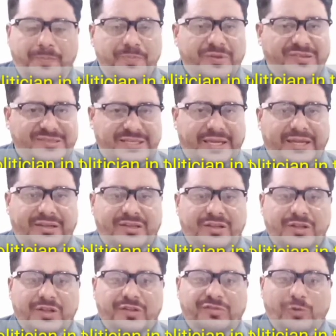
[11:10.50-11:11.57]
mistake,
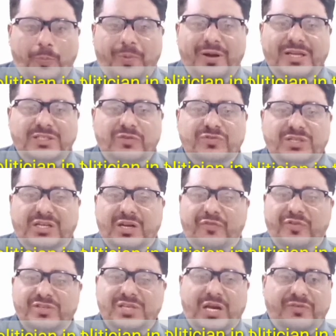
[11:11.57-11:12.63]
superlative degree
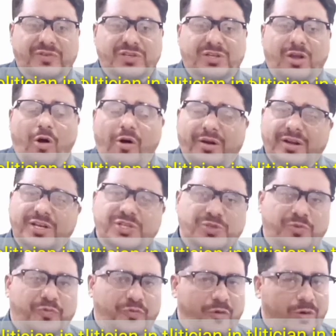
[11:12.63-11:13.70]
of adjective only
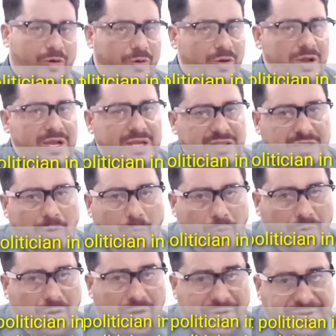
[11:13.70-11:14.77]
should follow the
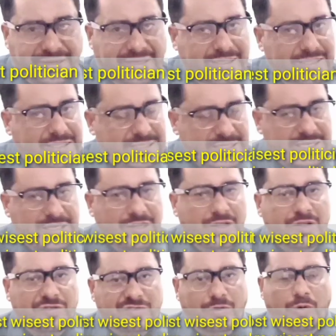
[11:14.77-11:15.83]
article the.
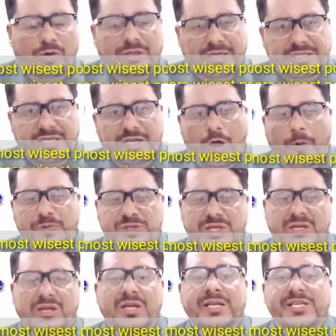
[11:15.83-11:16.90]
So the D
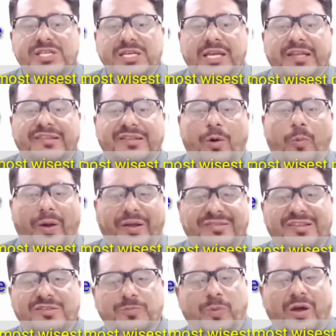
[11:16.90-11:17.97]
option, she is the
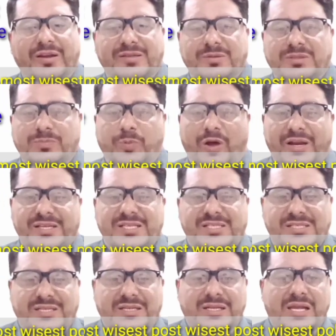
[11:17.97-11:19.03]
wisest
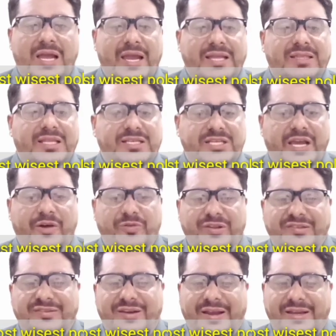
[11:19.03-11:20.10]
politician in the town,
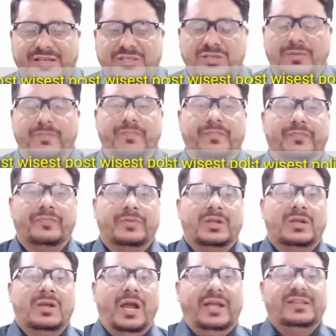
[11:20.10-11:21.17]
is right.
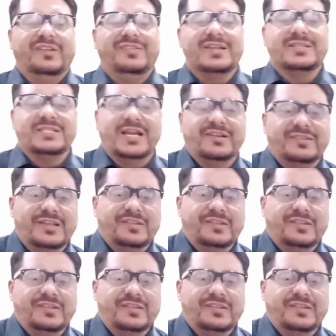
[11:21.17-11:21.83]
Other sentence